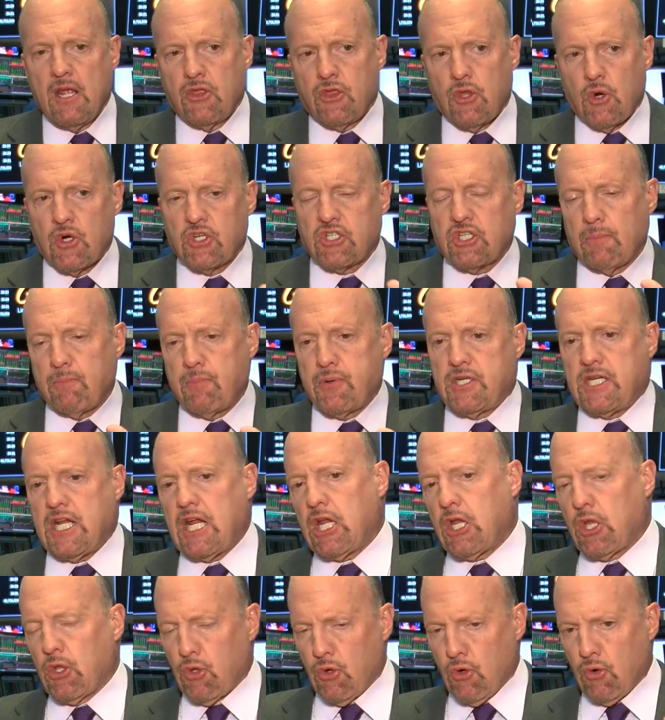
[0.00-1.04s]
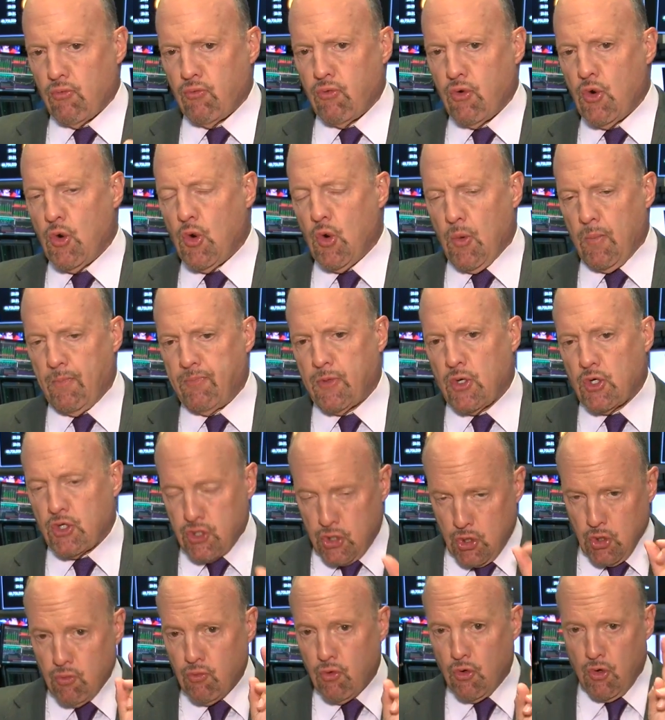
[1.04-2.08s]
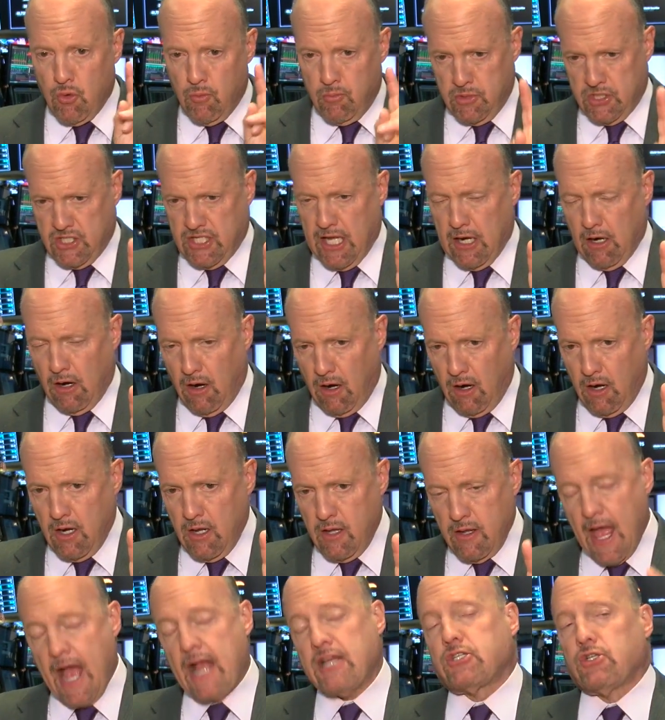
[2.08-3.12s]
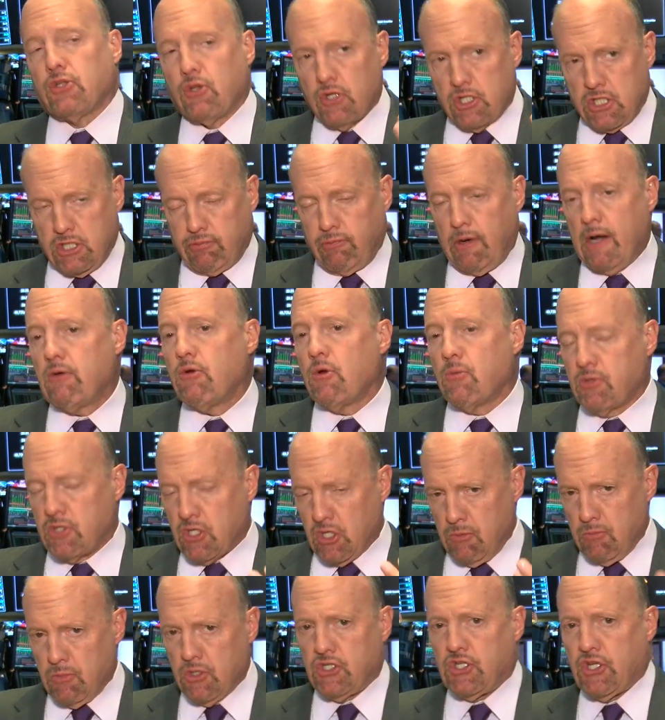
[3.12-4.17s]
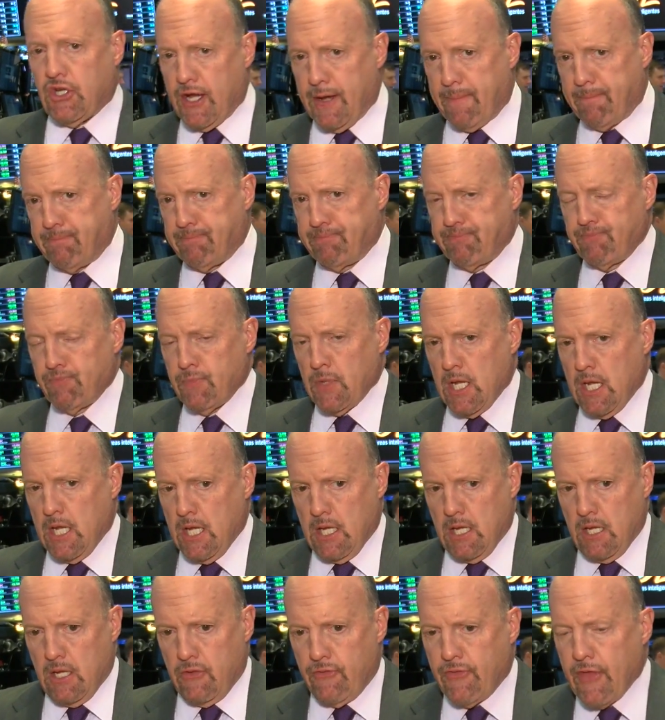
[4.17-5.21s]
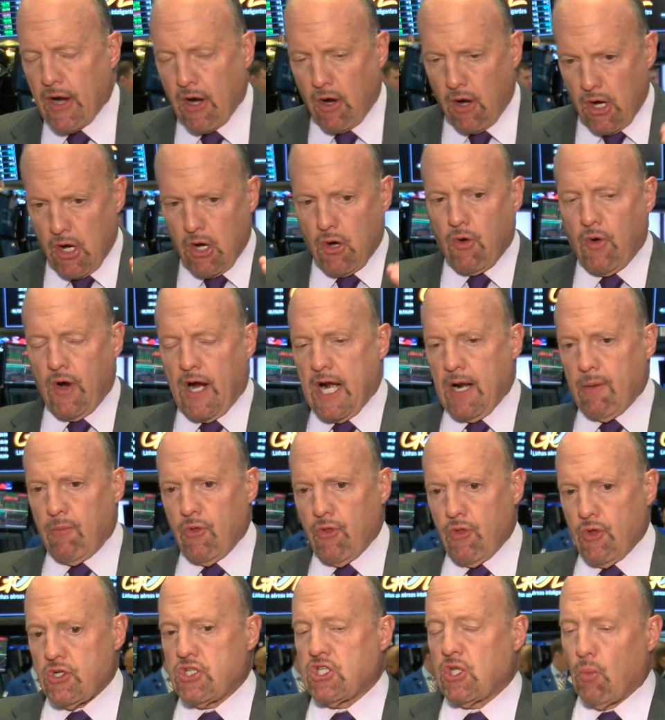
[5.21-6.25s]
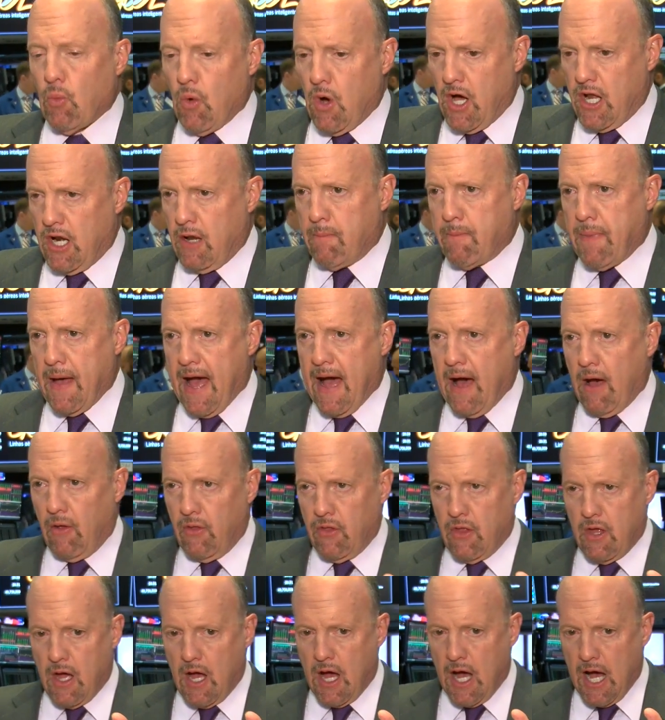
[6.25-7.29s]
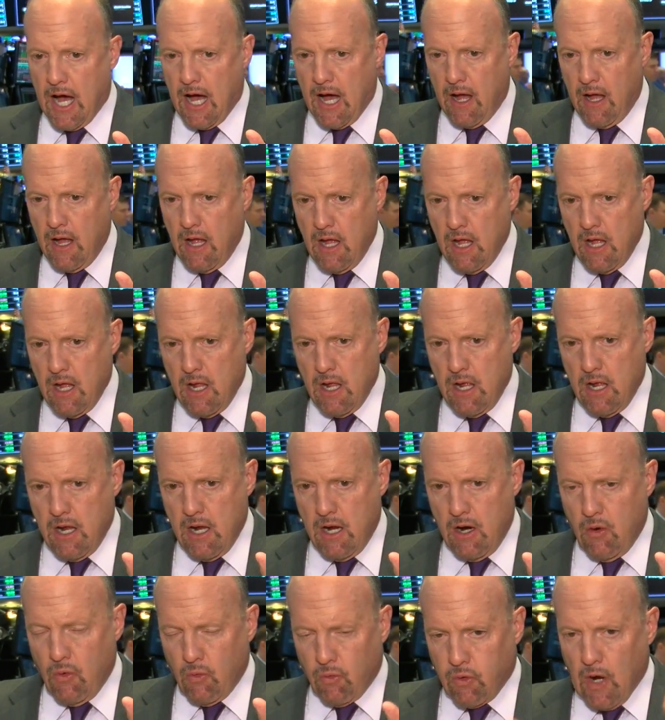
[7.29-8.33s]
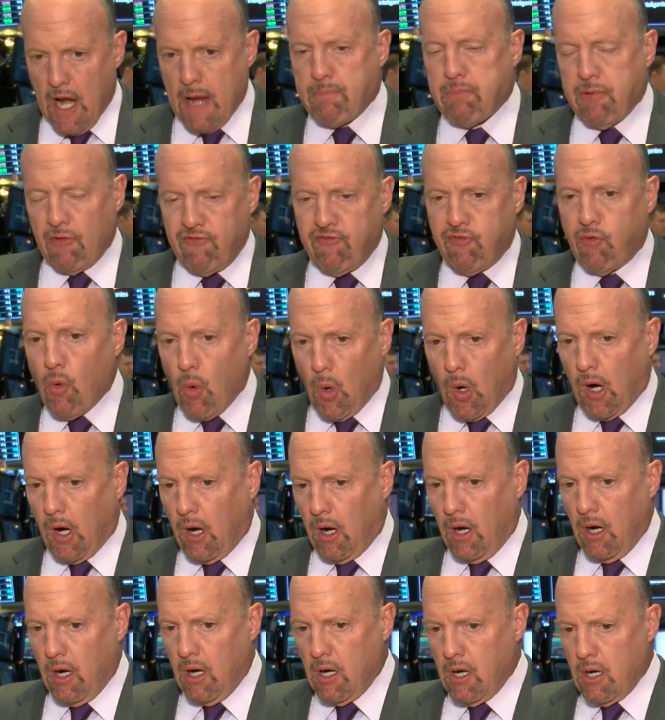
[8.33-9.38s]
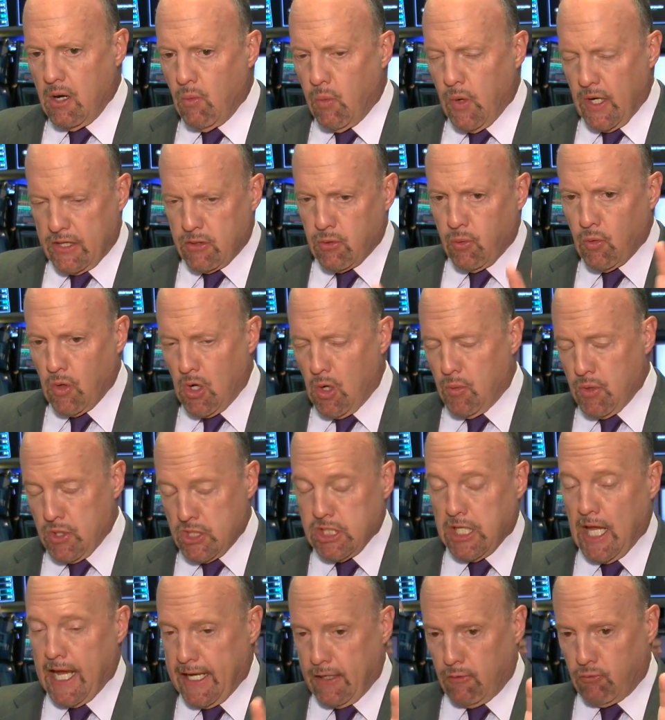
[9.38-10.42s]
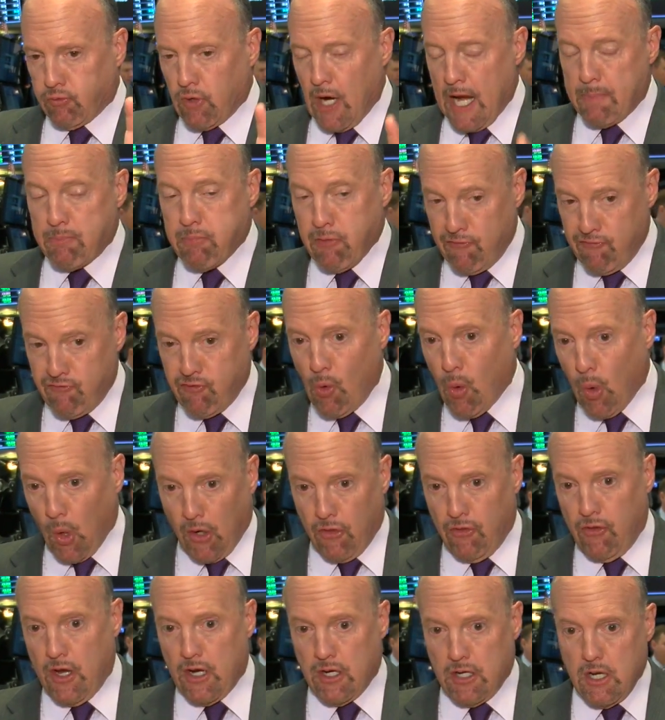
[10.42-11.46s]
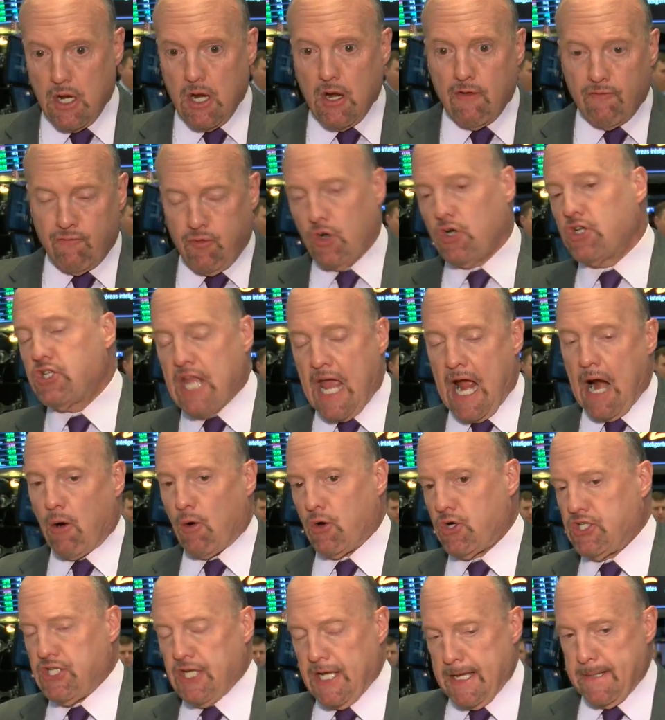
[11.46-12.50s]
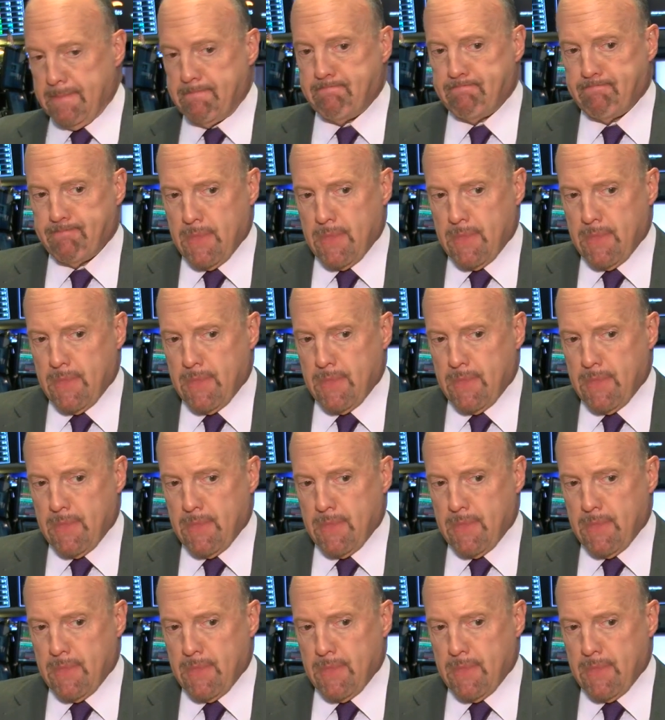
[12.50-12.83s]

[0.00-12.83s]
There's a particular room. There are two rooms that are, actually there's three rooms in the museum that are incredible. There's the one about right before, what the world was like right before the first towers hit.